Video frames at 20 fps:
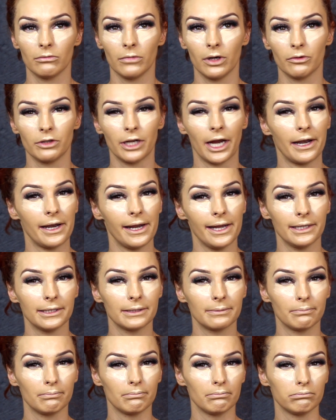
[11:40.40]
Real
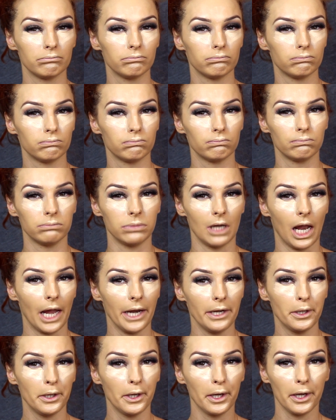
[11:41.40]
Techniques
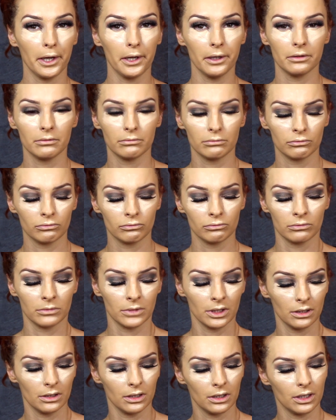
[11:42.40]
blender.
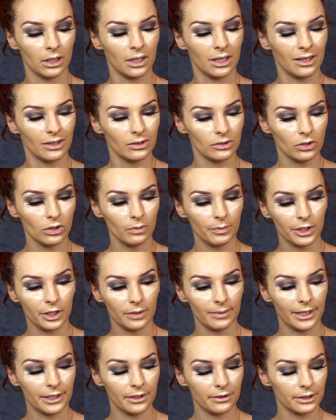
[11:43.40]
It's not a
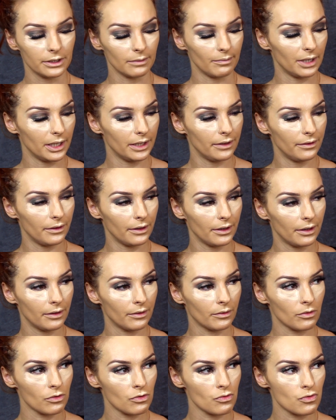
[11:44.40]
beauty blender, it's a blender.
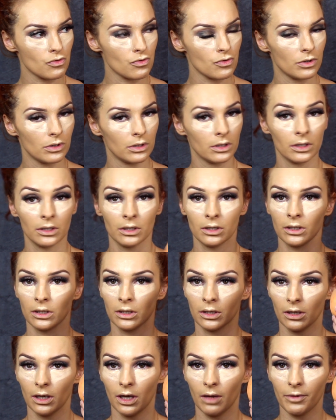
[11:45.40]

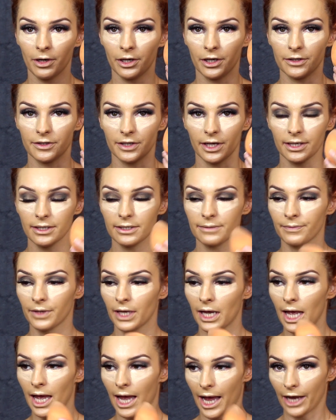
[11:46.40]
I'm going to use this.
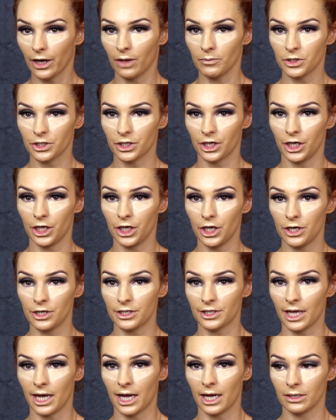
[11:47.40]
And I'm just going to
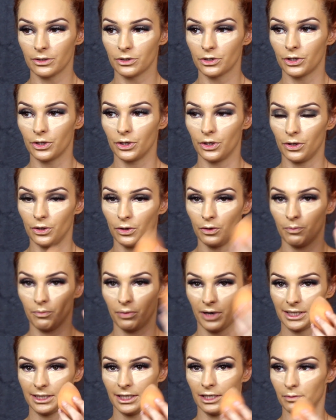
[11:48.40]
use that to
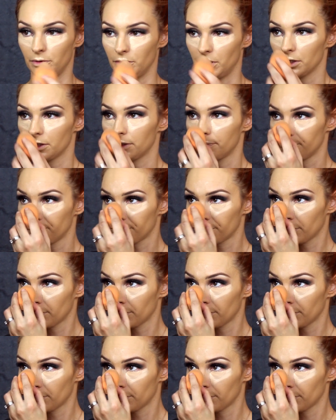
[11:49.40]
press in the product.